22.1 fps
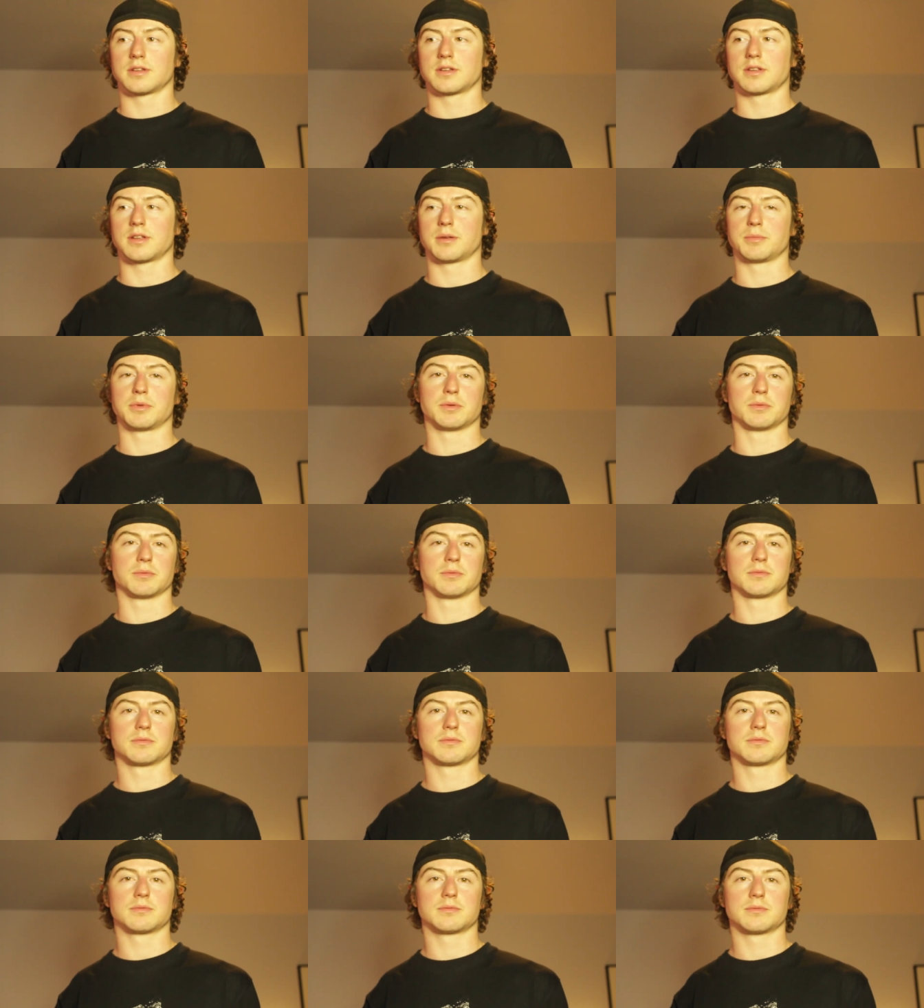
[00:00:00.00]
I mean,
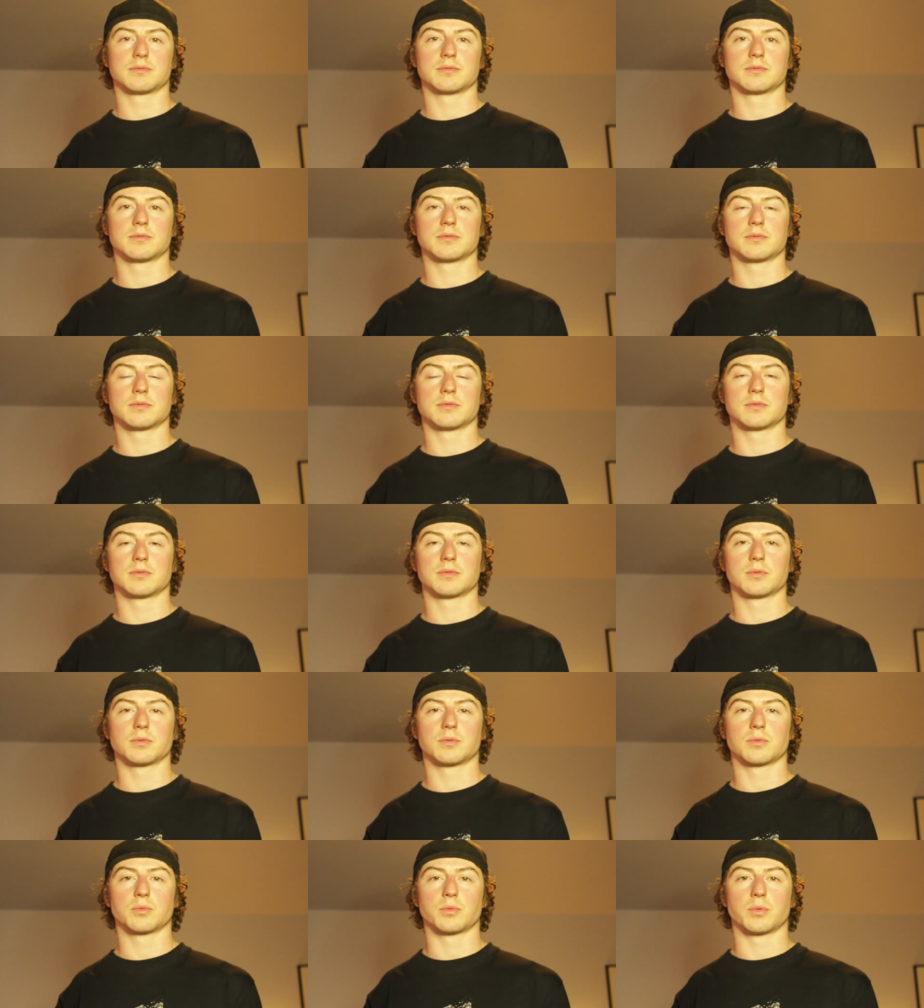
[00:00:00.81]

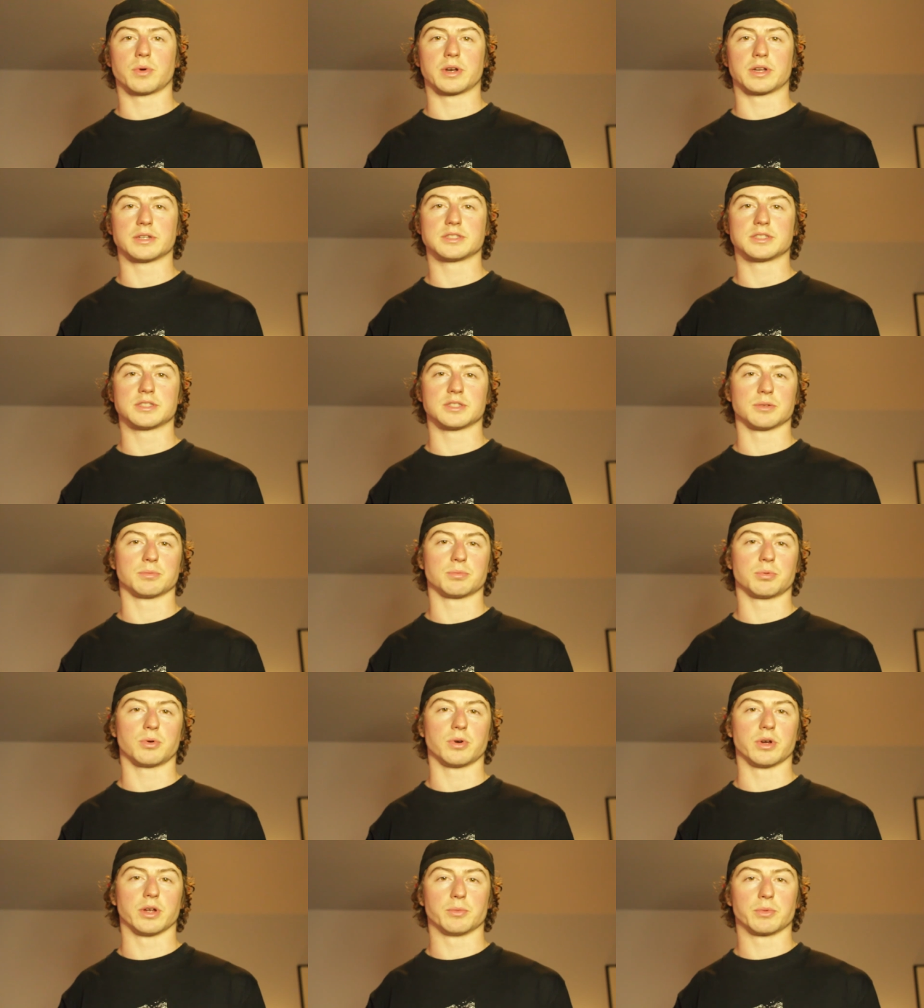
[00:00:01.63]
what else is the
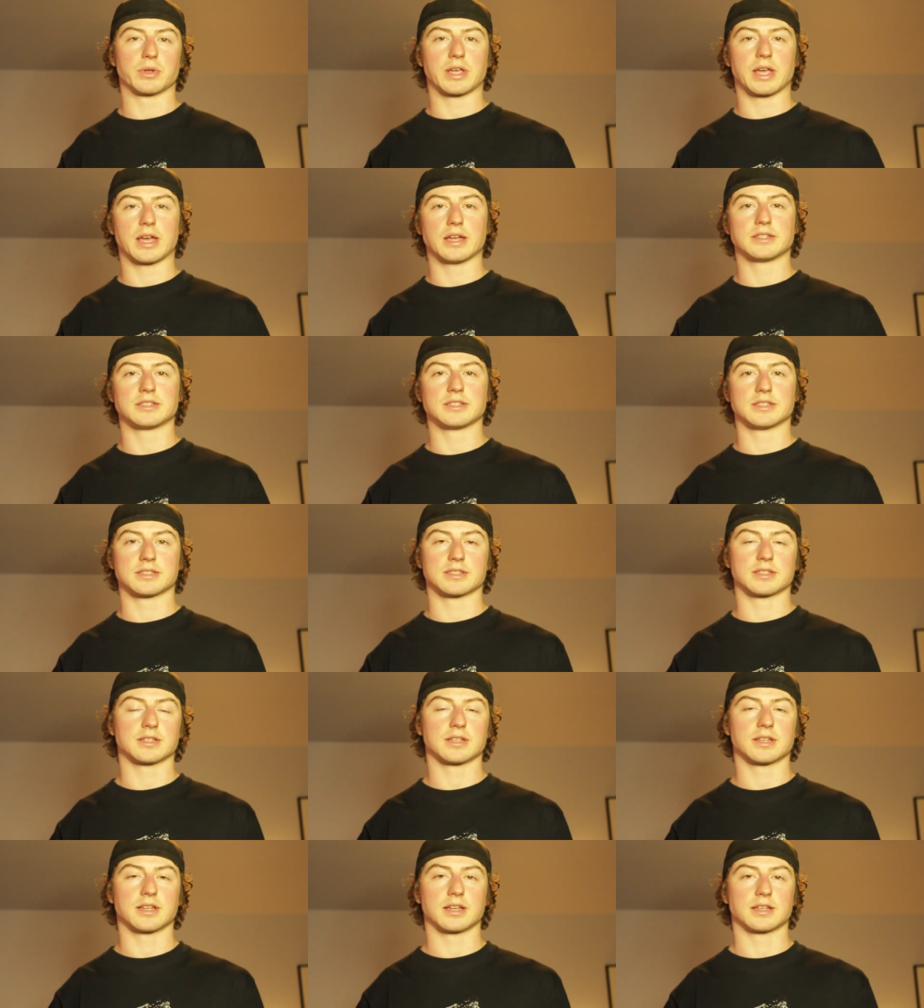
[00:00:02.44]
point? We can't
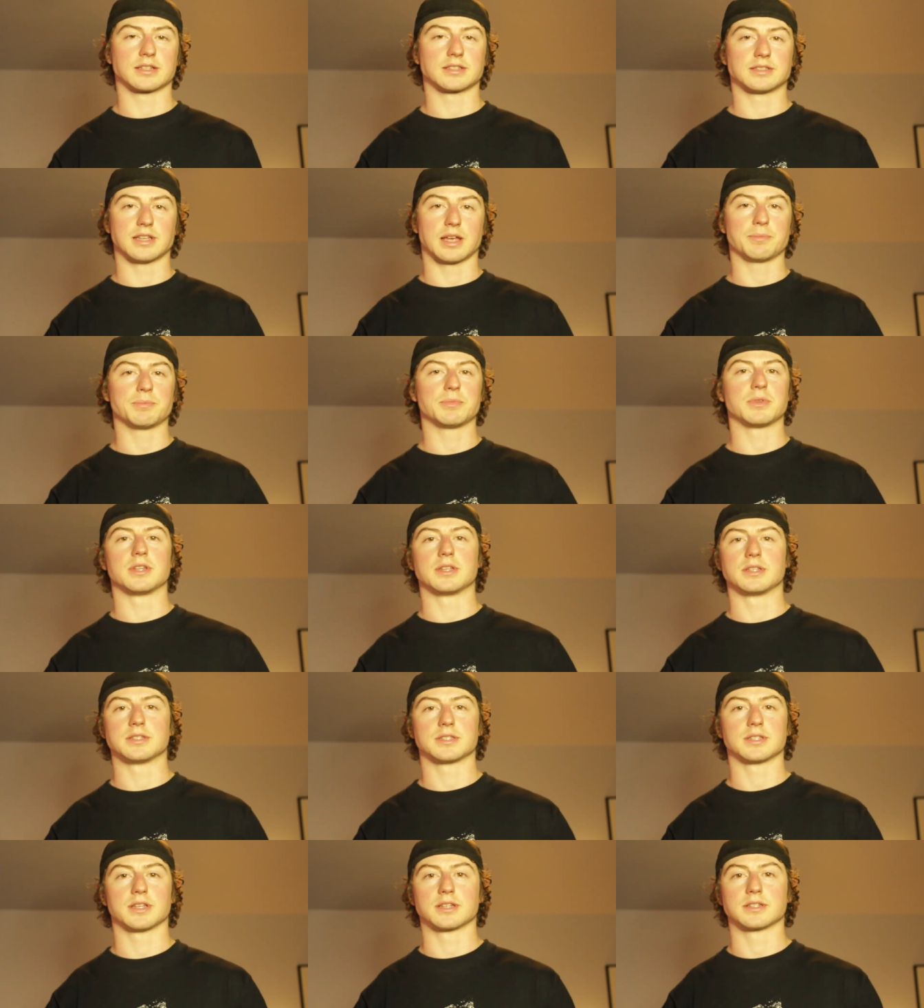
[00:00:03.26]
just accept
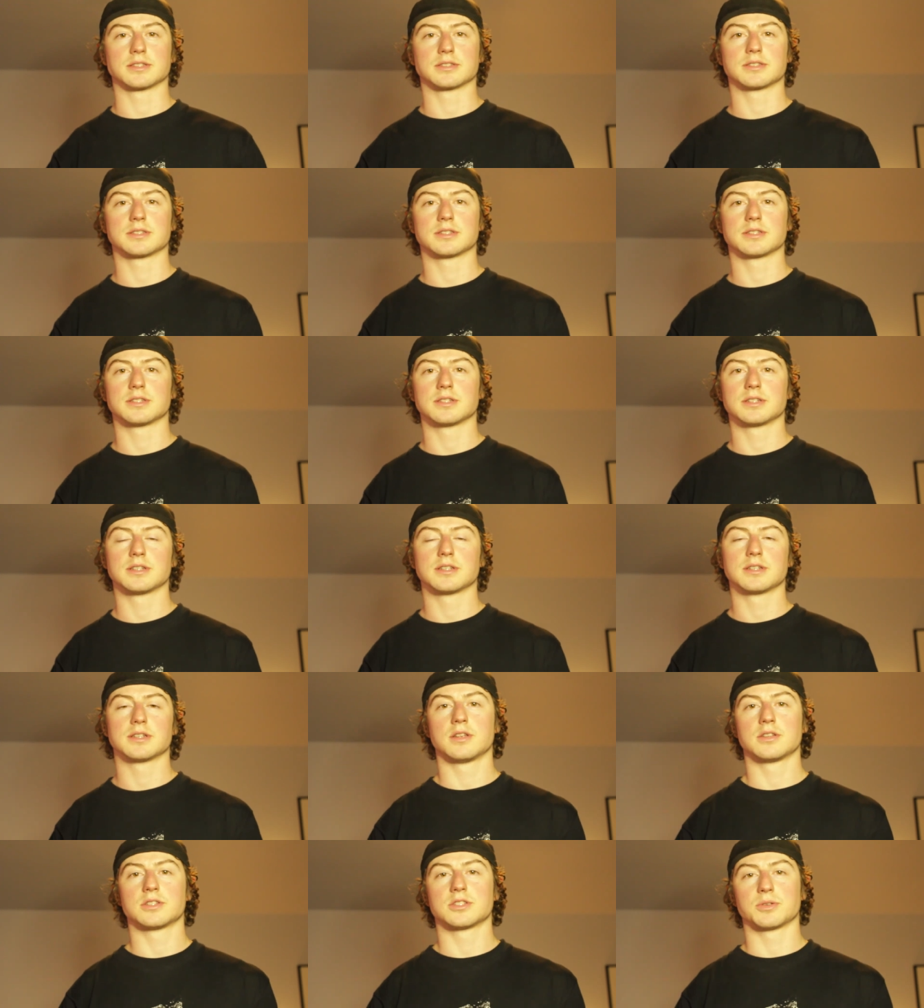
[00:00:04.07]
these things.
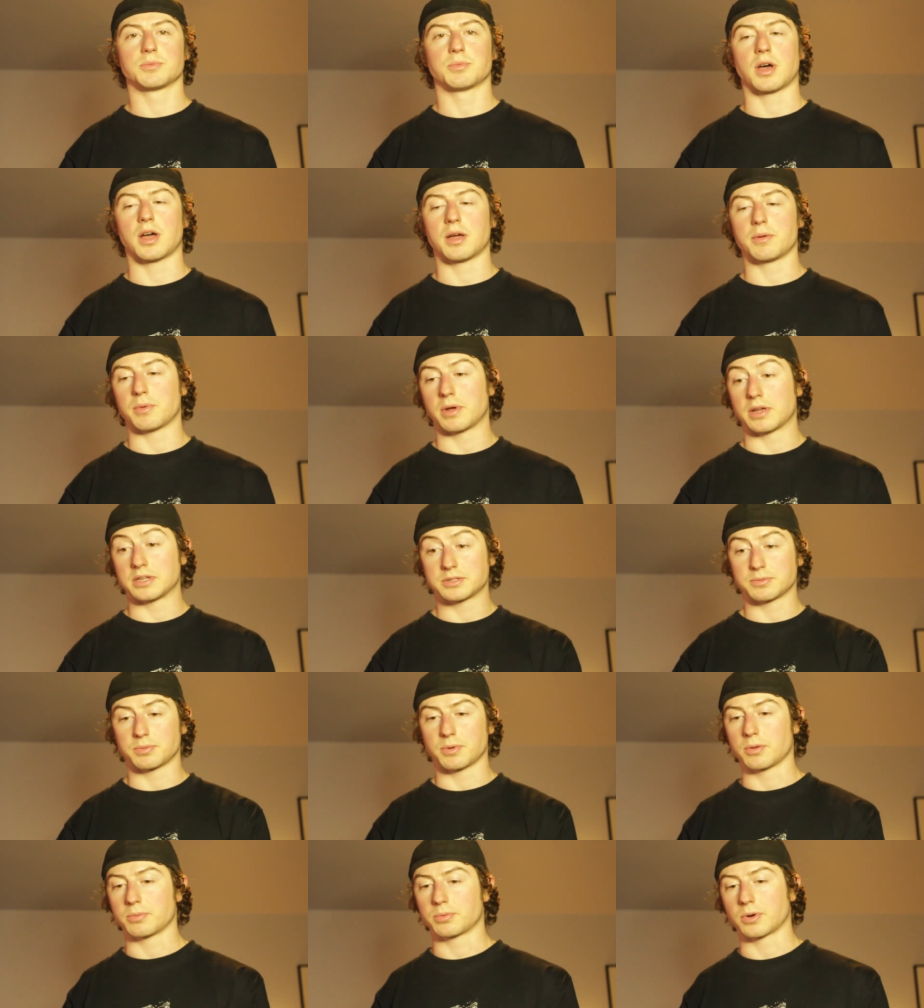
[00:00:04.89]
So by my
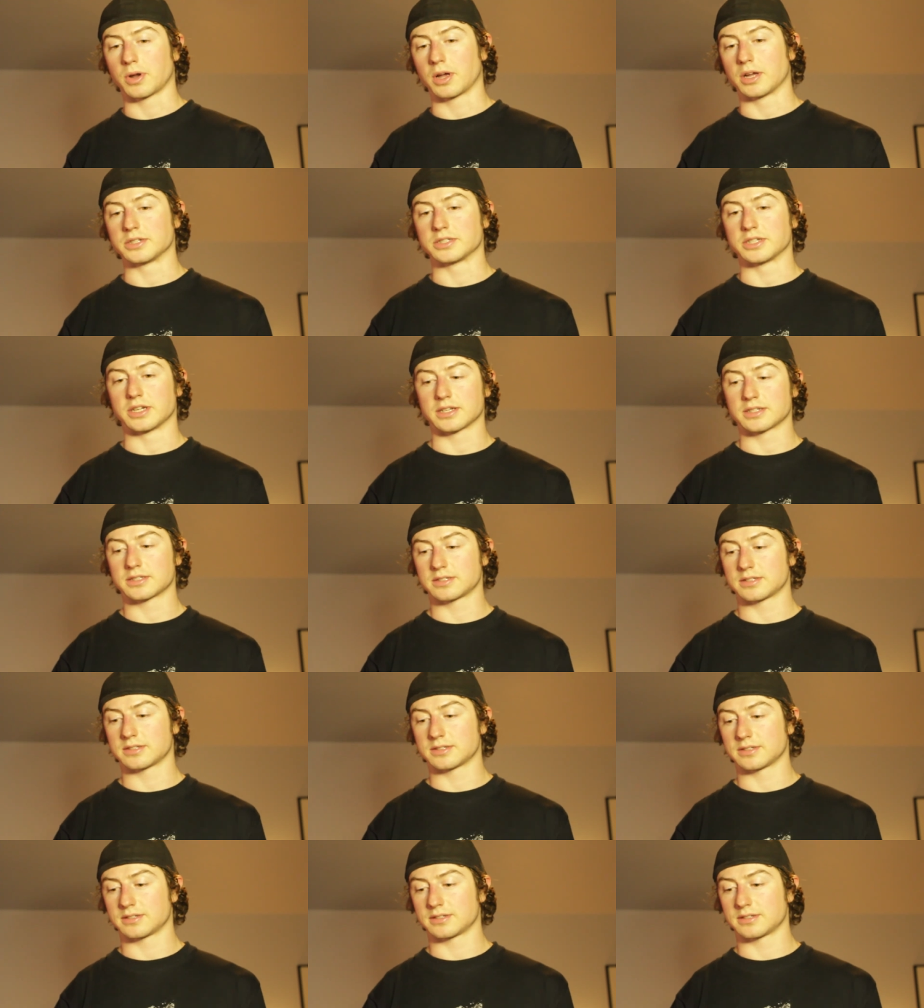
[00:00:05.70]
small projects,